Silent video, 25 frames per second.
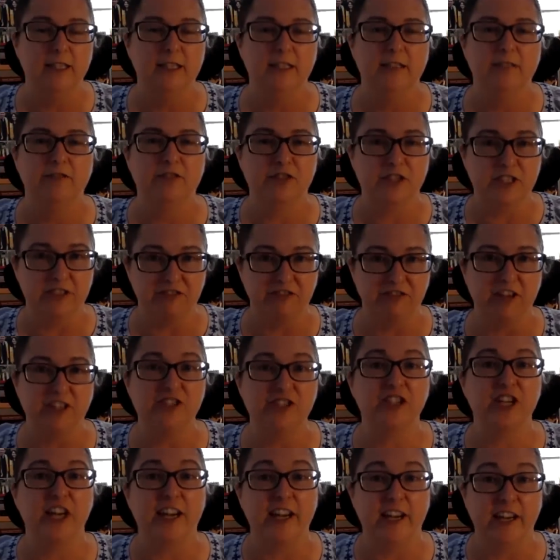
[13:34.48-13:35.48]
for
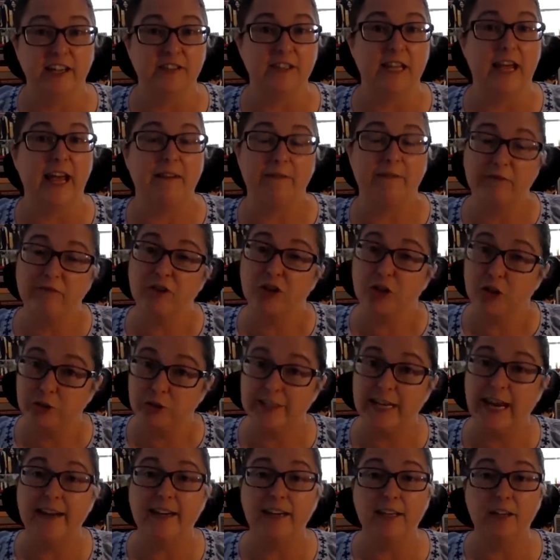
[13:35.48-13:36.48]
differentiating and, and for
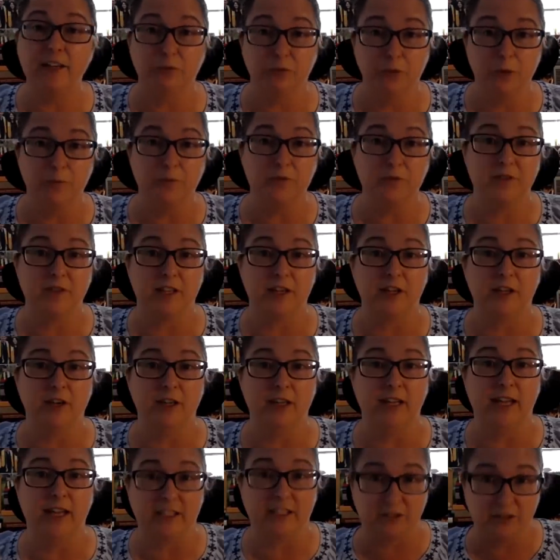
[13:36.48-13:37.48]
creating groups that are
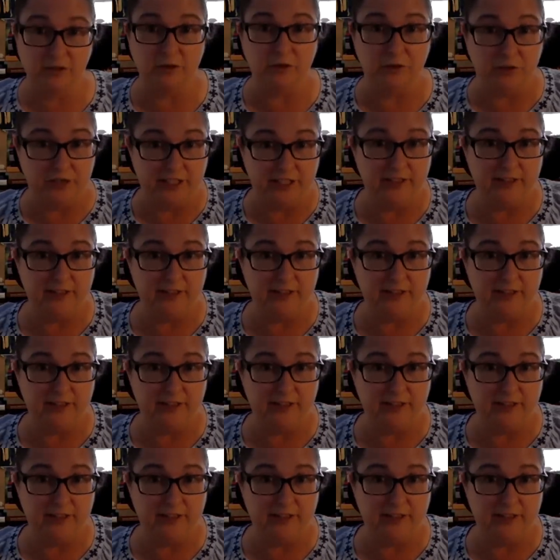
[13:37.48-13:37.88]
excluded.